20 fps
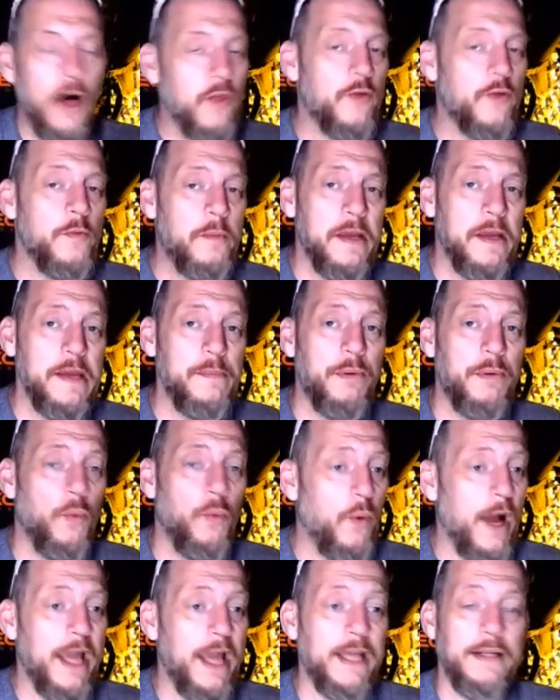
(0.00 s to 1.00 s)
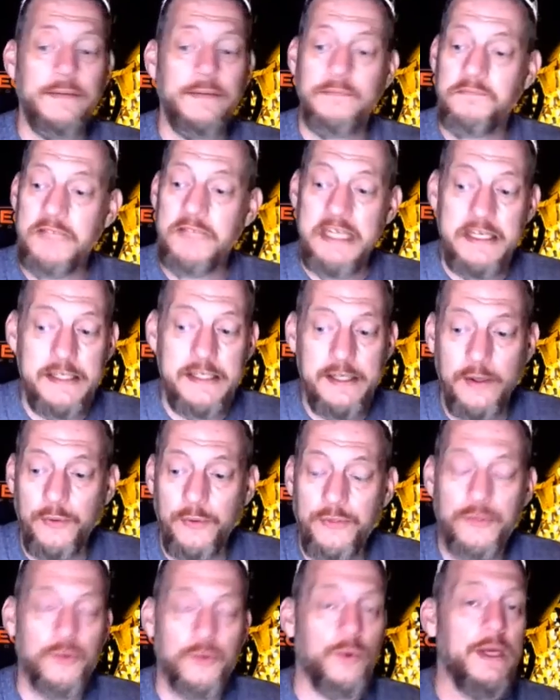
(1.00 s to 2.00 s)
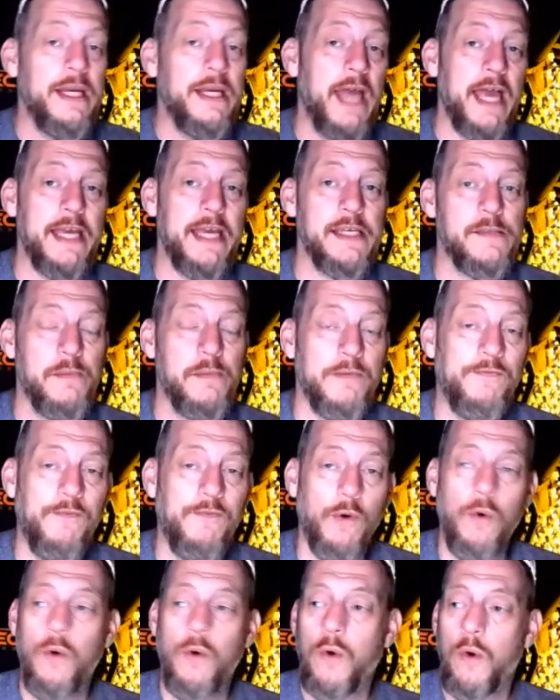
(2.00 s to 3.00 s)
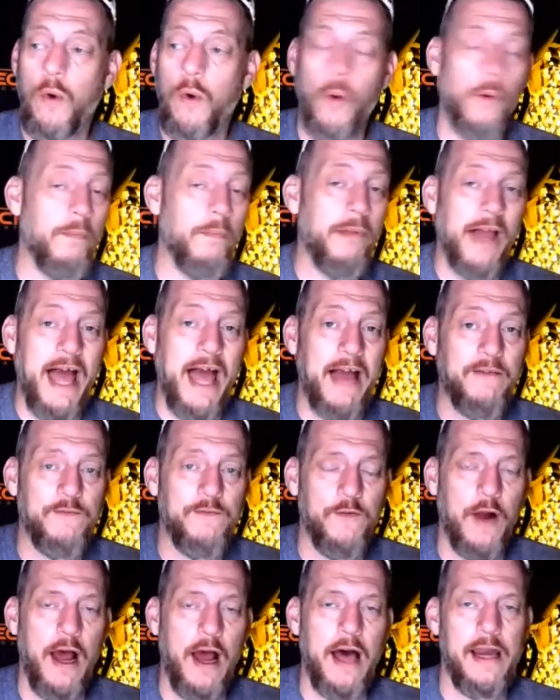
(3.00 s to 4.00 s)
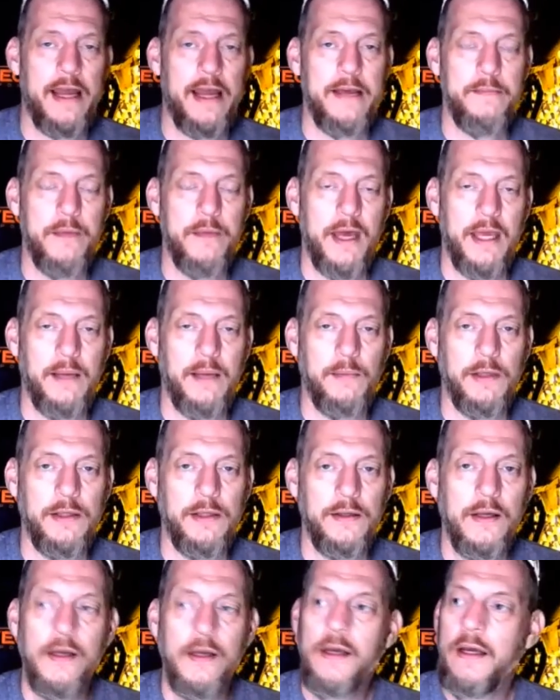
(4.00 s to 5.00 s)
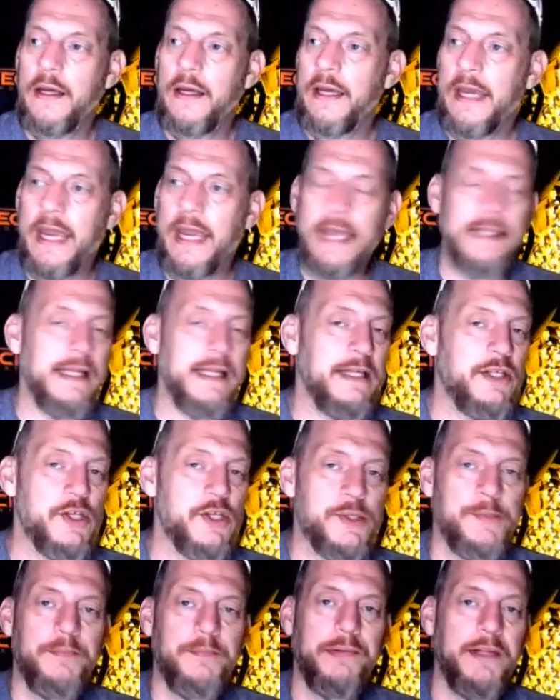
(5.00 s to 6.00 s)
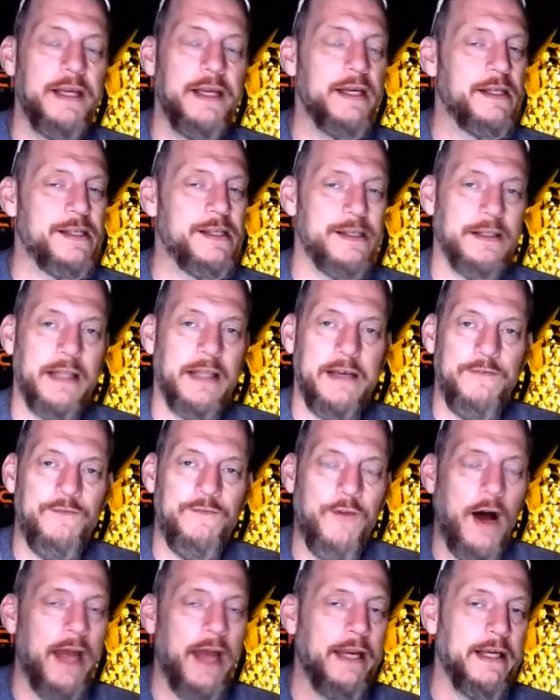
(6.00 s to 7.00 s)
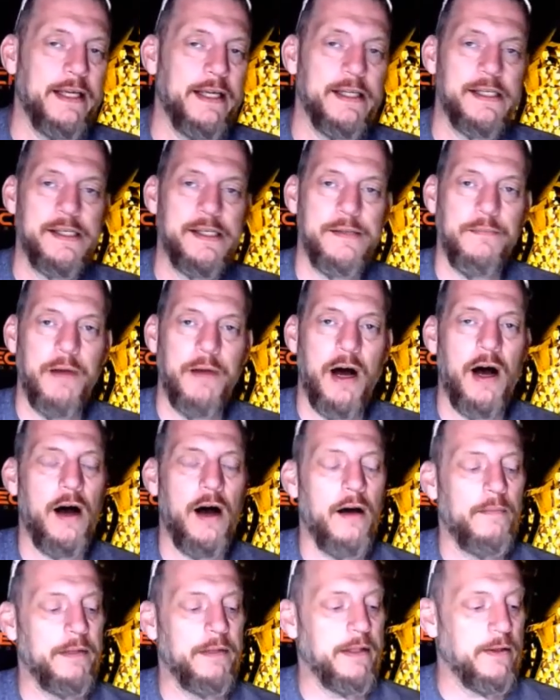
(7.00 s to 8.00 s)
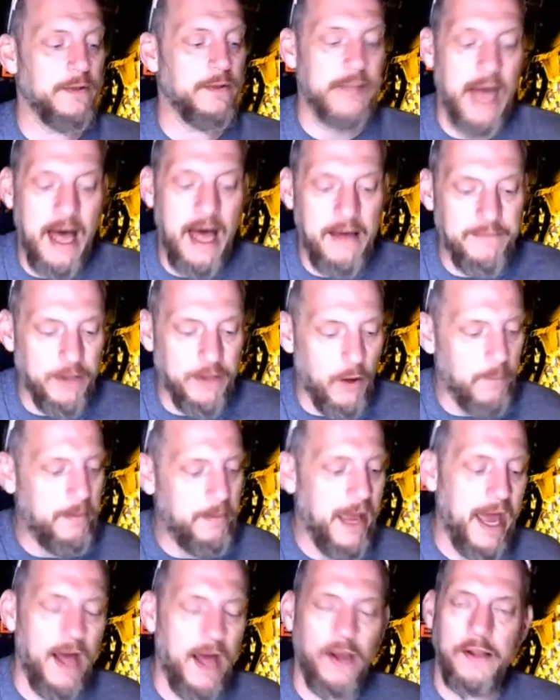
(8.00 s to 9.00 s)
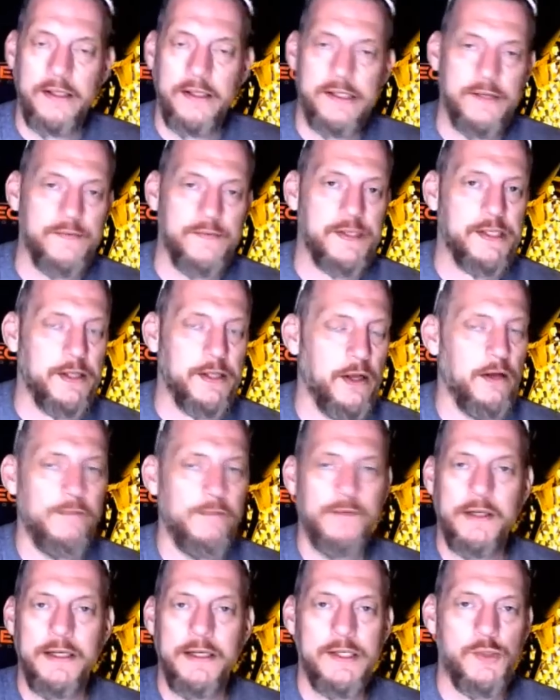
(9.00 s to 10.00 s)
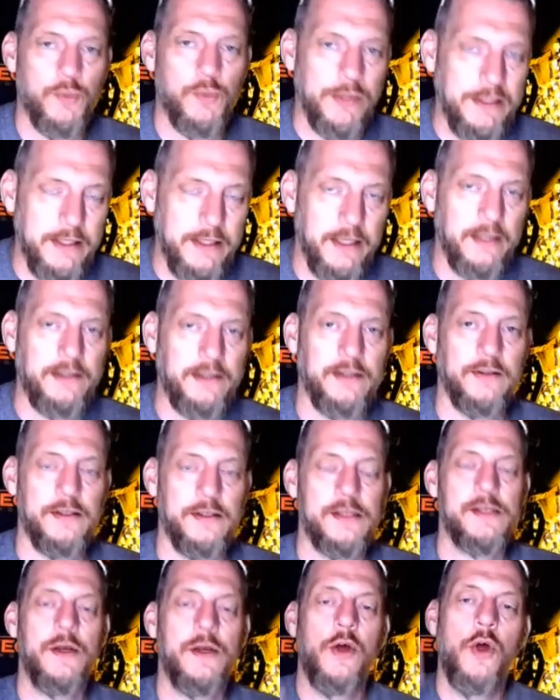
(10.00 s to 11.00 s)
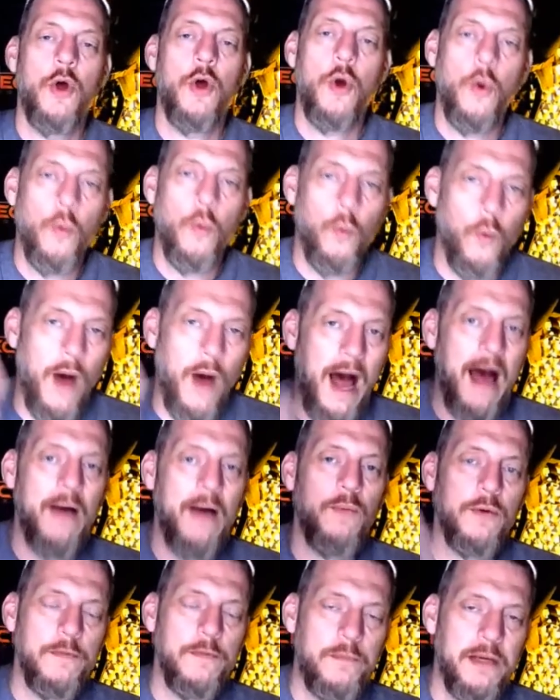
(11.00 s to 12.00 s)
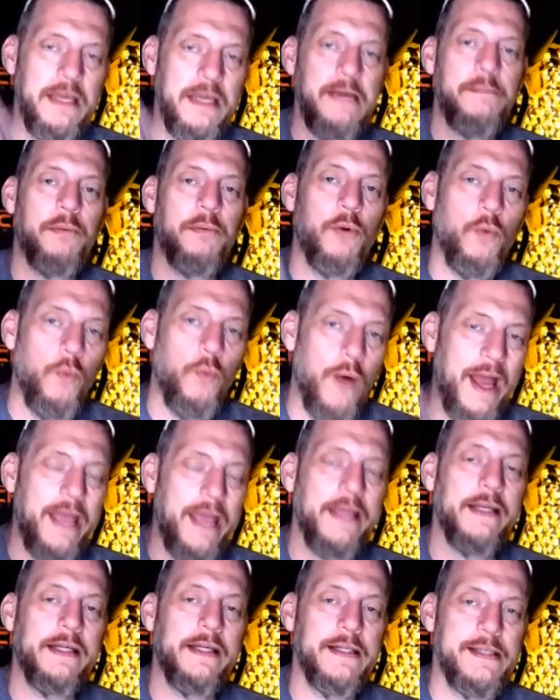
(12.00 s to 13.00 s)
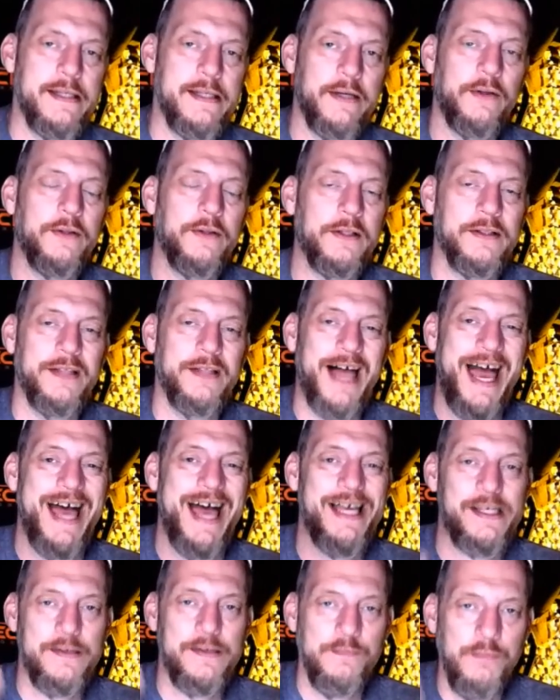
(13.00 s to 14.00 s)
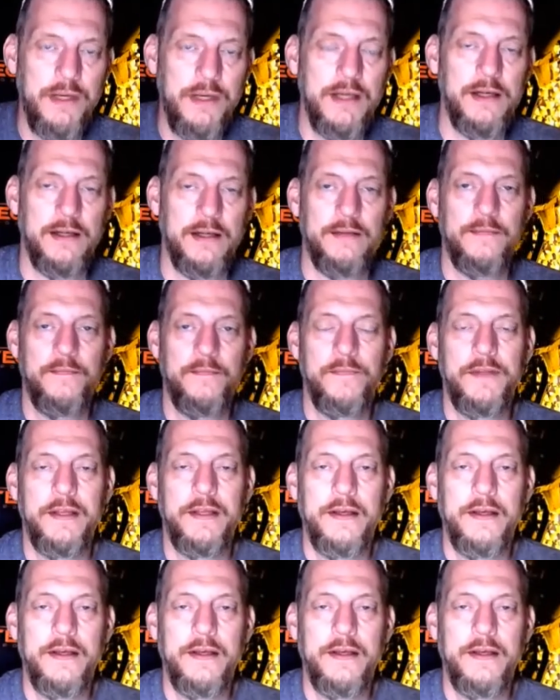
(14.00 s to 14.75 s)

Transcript: Other people wait until three days before or Black Friday maybe. And they just blitz and they fight against the mob and they're diving on pallets of stuff. And it's ridiculous. Why would people wait until the last minute?